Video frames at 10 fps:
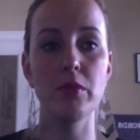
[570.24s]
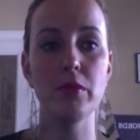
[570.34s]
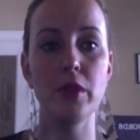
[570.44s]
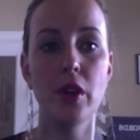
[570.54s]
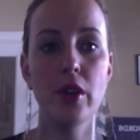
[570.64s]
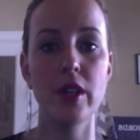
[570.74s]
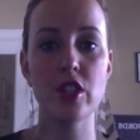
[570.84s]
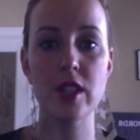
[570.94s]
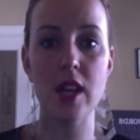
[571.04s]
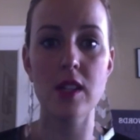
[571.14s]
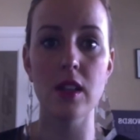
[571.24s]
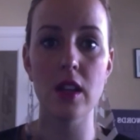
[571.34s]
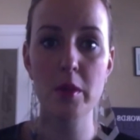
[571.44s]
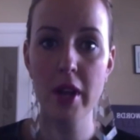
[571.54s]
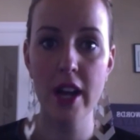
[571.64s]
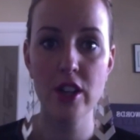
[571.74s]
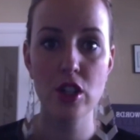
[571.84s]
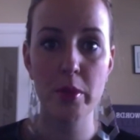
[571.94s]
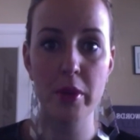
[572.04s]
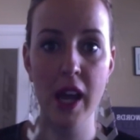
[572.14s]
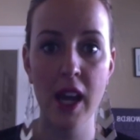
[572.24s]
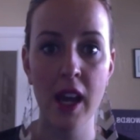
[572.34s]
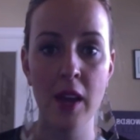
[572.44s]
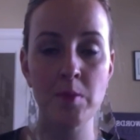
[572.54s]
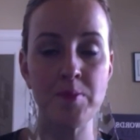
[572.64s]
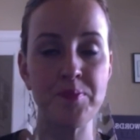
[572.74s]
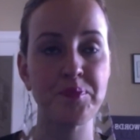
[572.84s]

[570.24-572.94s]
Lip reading: You know, it just takes a little bit extra planning.